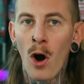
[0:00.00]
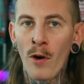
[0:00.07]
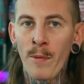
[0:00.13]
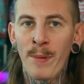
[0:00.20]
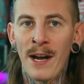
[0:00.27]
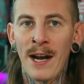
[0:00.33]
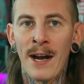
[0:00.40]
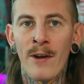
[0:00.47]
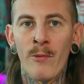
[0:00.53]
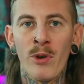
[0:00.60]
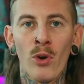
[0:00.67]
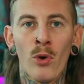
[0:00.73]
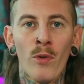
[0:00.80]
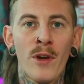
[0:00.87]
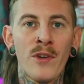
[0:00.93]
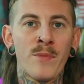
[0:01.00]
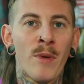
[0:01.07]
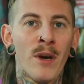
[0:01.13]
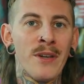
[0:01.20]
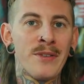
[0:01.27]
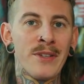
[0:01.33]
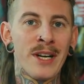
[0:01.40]
On par with all those
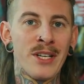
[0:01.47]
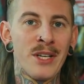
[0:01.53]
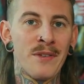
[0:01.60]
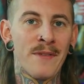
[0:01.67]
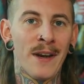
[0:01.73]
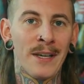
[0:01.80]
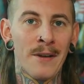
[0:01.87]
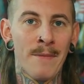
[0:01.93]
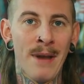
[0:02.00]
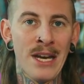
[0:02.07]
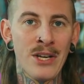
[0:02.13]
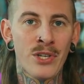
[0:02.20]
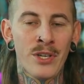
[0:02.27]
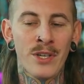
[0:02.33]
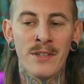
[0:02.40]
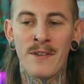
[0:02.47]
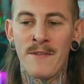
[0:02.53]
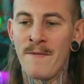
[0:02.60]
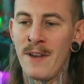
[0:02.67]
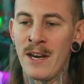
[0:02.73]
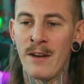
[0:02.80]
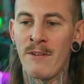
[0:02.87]
mods that I just fucking mentioned.
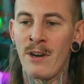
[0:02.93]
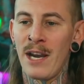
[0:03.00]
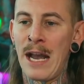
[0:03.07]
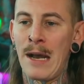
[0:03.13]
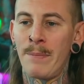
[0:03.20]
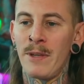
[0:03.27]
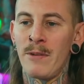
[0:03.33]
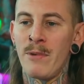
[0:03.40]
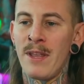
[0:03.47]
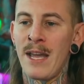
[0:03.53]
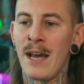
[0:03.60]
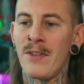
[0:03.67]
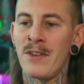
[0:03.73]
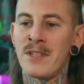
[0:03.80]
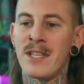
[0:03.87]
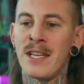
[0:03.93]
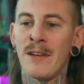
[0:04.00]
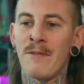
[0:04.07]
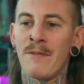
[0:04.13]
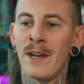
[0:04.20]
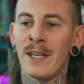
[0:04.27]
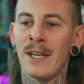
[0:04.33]
Very, very happy with how this thing
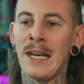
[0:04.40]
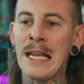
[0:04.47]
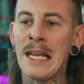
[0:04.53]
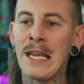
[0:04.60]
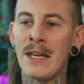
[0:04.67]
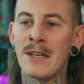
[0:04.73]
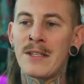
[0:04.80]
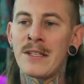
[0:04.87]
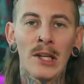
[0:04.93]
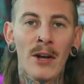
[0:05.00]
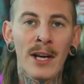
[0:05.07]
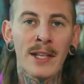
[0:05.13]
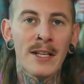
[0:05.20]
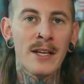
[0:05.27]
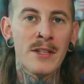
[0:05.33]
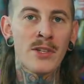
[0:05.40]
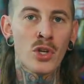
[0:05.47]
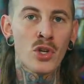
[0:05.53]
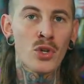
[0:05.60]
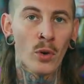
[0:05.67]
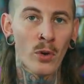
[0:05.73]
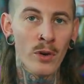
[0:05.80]
fucking hits. Like that it's a
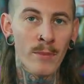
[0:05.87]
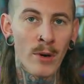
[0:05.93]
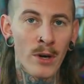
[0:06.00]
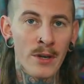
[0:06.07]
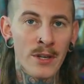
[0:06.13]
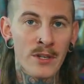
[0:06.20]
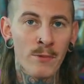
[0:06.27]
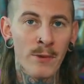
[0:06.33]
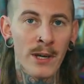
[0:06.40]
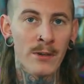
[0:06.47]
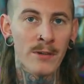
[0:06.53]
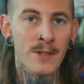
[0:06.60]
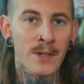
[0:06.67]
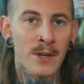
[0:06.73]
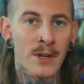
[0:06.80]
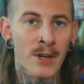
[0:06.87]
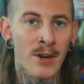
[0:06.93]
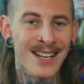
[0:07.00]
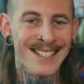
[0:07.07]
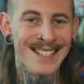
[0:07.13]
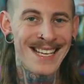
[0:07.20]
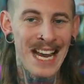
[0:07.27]
short mod as well. It's got a
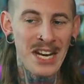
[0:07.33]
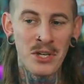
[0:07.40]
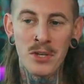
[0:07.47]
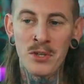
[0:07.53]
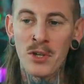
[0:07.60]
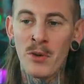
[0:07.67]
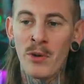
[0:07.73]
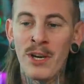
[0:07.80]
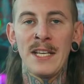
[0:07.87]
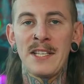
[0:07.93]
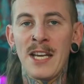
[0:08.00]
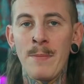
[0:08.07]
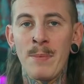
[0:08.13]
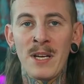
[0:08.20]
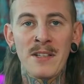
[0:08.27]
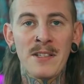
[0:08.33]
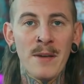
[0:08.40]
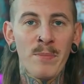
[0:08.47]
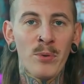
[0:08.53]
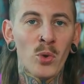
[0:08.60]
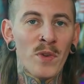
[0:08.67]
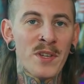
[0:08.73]
nice stature to it. It's keeping it
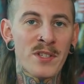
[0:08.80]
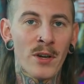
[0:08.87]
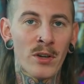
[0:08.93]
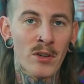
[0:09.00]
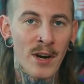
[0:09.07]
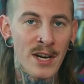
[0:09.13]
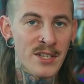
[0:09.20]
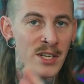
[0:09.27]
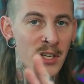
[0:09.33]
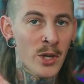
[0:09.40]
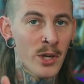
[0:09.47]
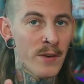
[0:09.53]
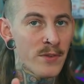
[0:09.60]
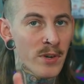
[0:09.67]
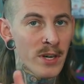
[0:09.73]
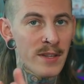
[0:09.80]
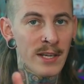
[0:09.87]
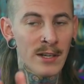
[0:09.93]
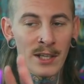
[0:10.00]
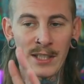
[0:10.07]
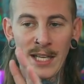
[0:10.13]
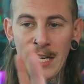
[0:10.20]
simple. There's no crazy curves or anything
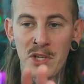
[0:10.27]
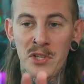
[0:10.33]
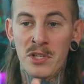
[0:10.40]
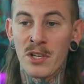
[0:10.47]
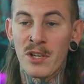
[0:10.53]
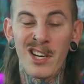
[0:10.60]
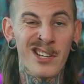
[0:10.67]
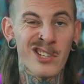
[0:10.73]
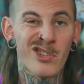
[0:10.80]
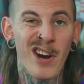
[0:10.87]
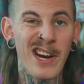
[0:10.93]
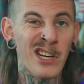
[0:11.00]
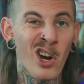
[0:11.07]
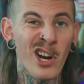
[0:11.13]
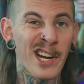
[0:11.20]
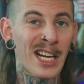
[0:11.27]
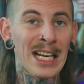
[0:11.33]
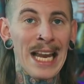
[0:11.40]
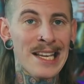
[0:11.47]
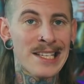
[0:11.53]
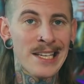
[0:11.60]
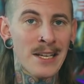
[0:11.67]
like that. Just a straight kind of
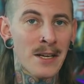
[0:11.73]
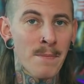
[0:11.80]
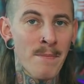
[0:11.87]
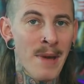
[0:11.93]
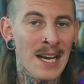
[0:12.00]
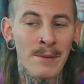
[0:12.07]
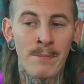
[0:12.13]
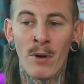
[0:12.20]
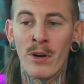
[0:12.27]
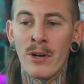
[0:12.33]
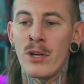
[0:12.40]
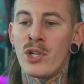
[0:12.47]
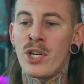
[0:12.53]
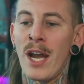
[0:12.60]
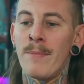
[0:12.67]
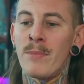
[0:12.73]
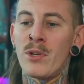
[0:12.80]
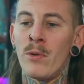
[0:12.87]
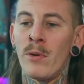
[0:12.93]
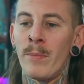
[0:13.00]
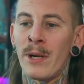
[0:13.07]
classic mech mod shape to it.